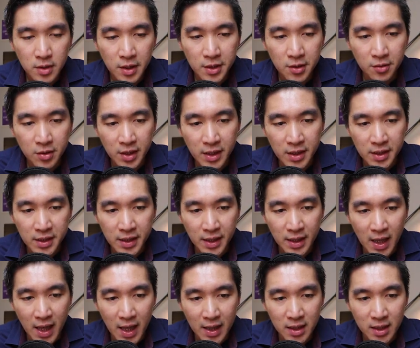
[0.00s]
And so you can see
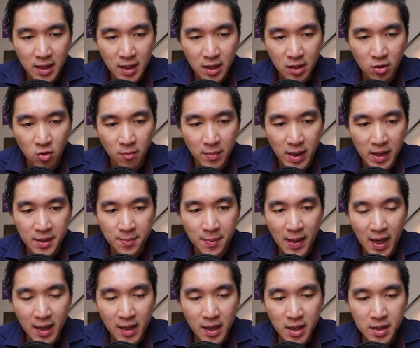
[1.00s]
that the Growmax
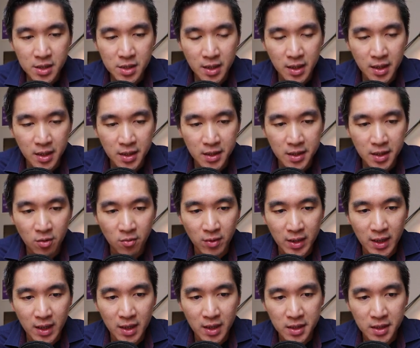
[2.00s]
package is already